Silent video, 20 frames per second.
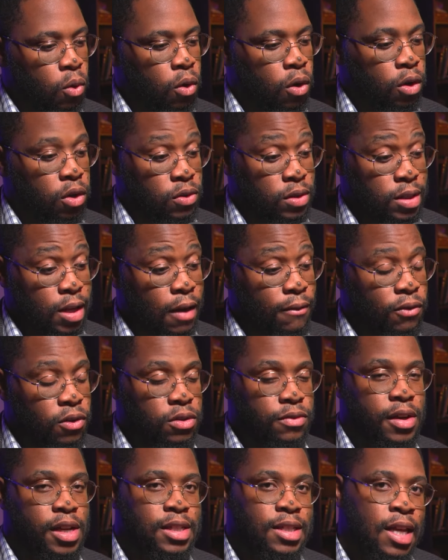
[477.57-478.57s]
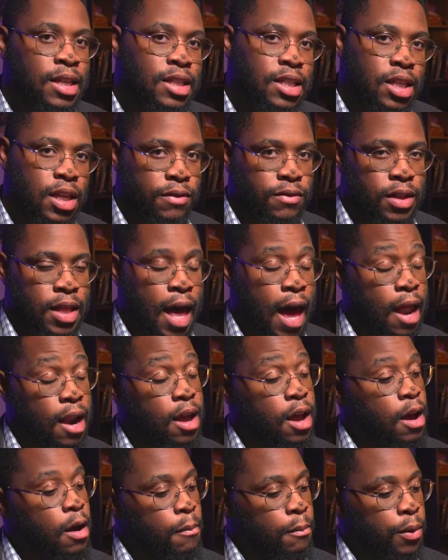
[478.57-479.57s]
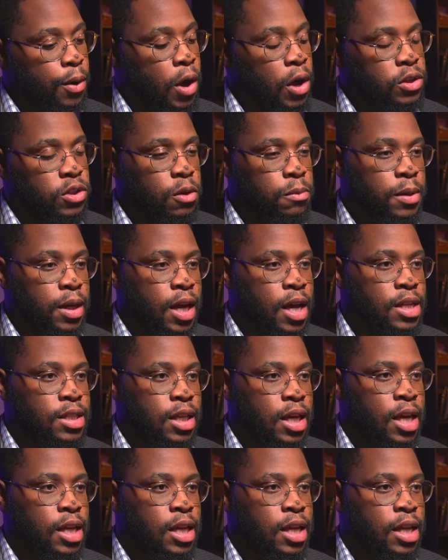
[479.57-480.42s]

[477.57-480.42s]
or yourself who's very sensitive to that, but also because